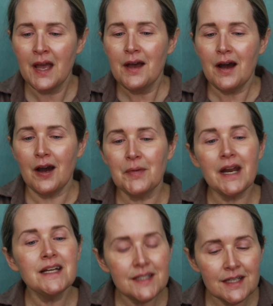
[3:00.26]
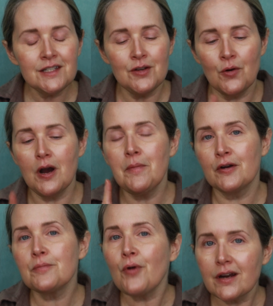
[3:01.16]
but I did know about
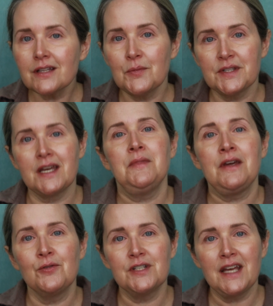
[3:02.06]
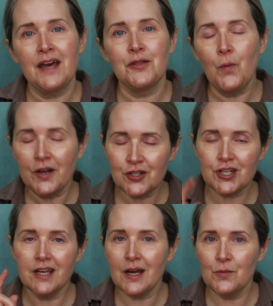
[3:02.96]
a product that was coming out, and the one
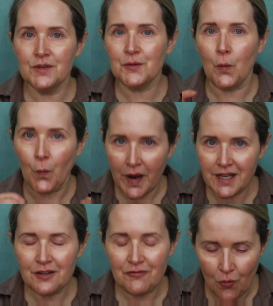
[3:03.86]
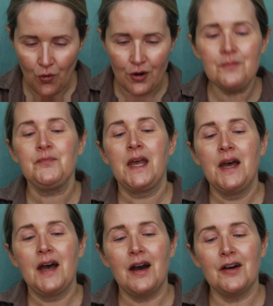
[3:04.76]
shade I was waiting for,
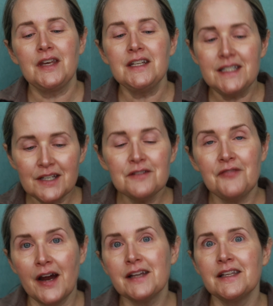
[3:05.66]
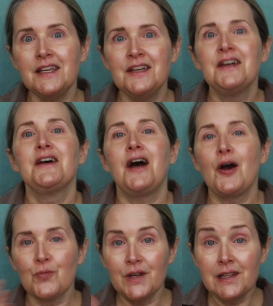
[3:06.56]
they did finally
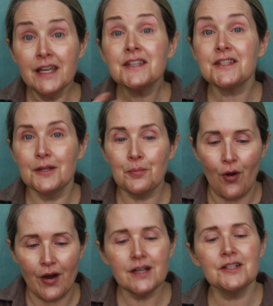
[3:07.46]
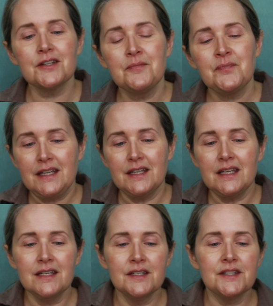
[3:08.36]
release the product. It
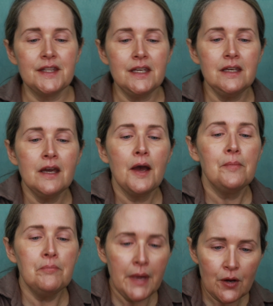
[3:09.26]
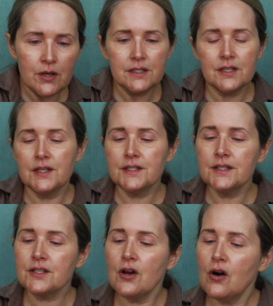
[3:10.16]
is the Merit. This is
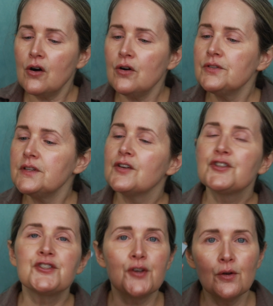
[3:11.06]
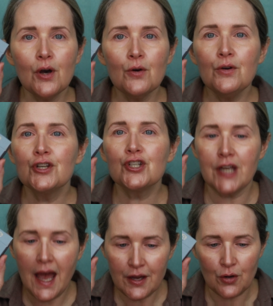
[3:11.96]
called Solo
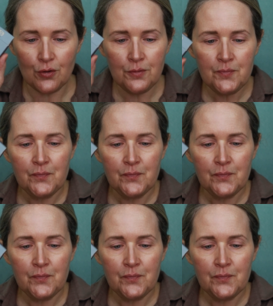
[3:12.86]
Shadow.